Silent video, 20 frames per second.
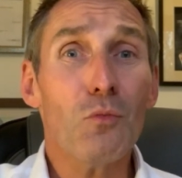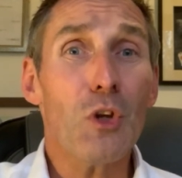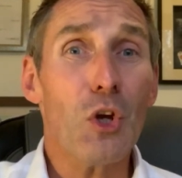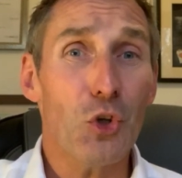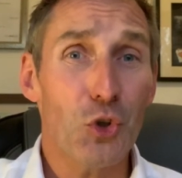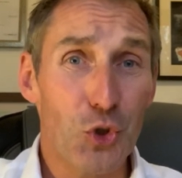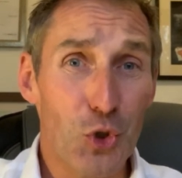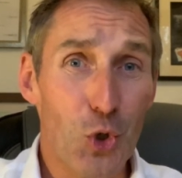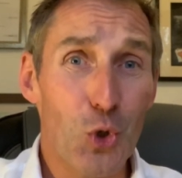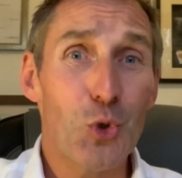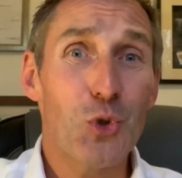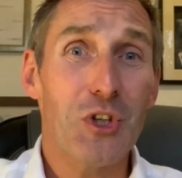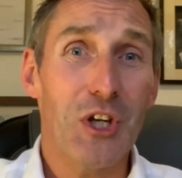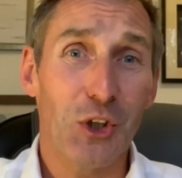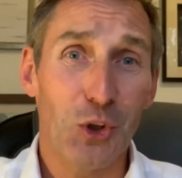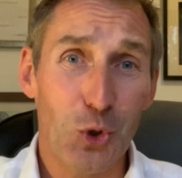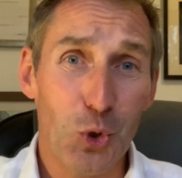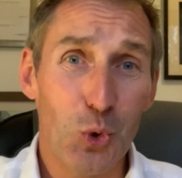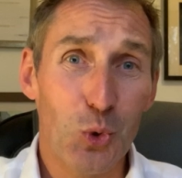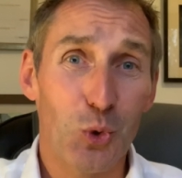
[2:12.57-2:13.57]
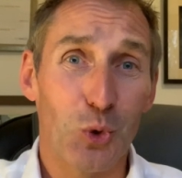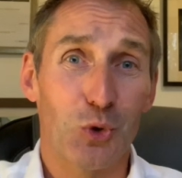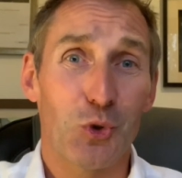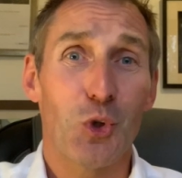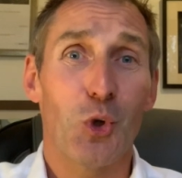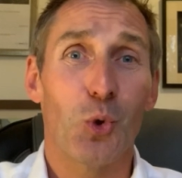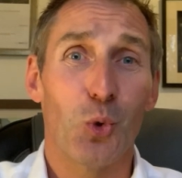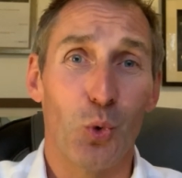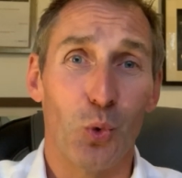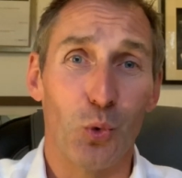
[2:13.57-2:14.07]
using Google
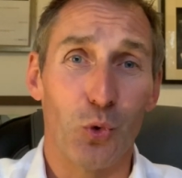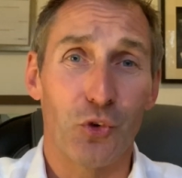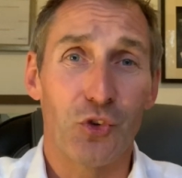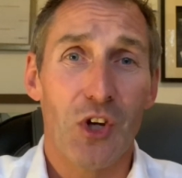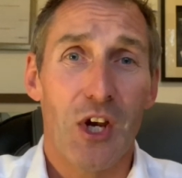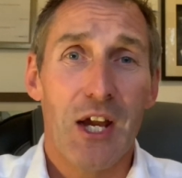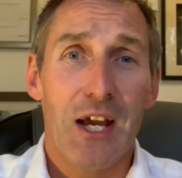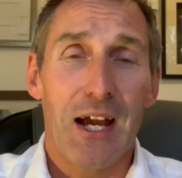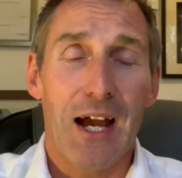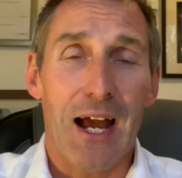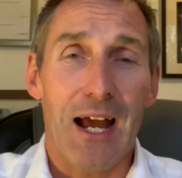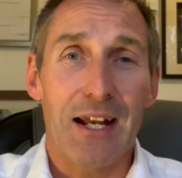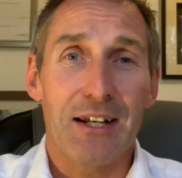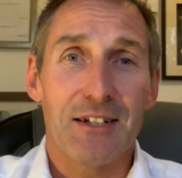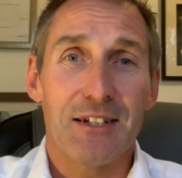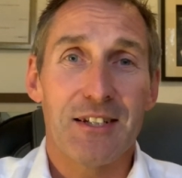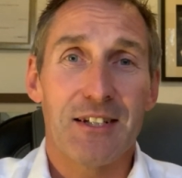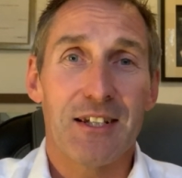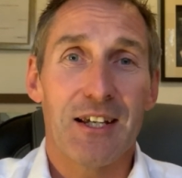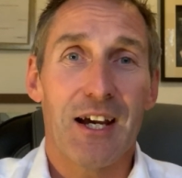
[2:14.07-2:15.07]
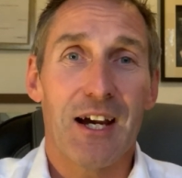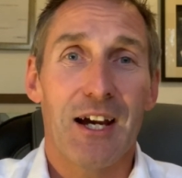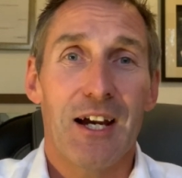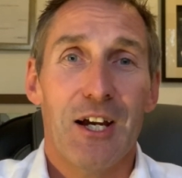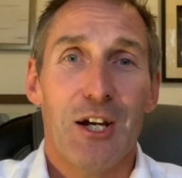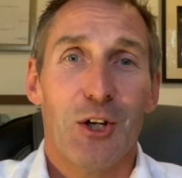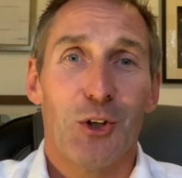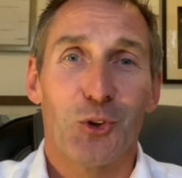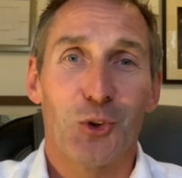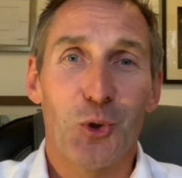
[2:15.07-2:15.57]
tools and
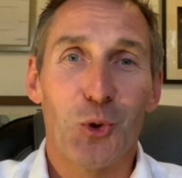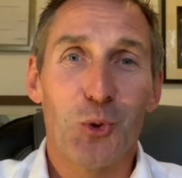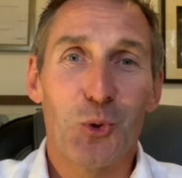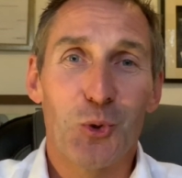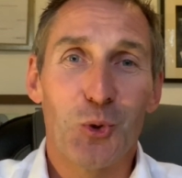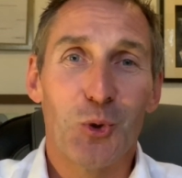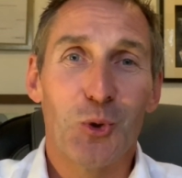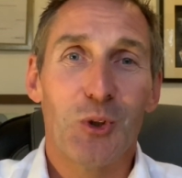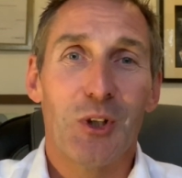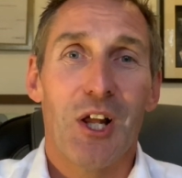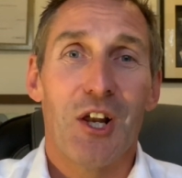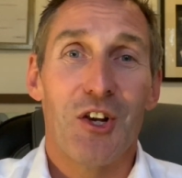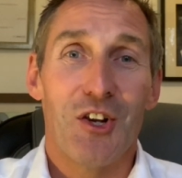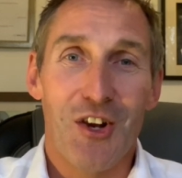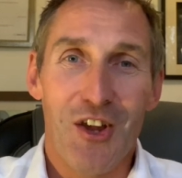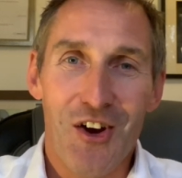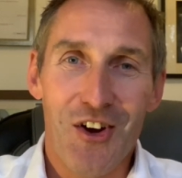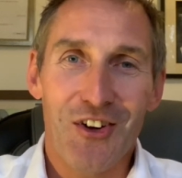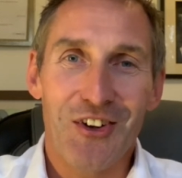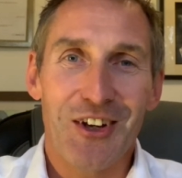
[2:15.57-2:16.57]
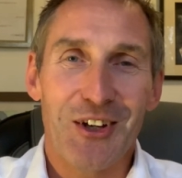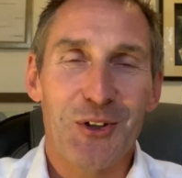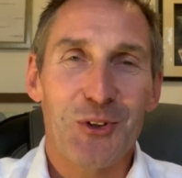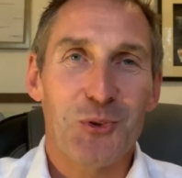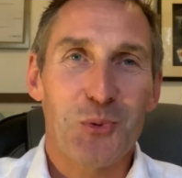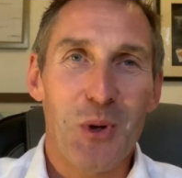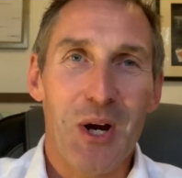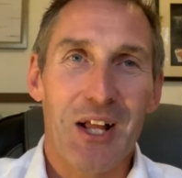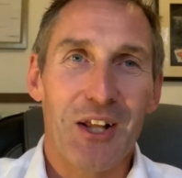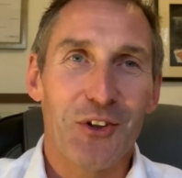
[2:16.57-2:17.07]
Google Learning
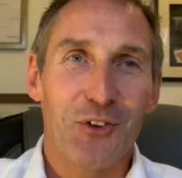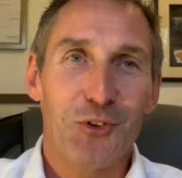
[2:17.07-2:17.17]
as well.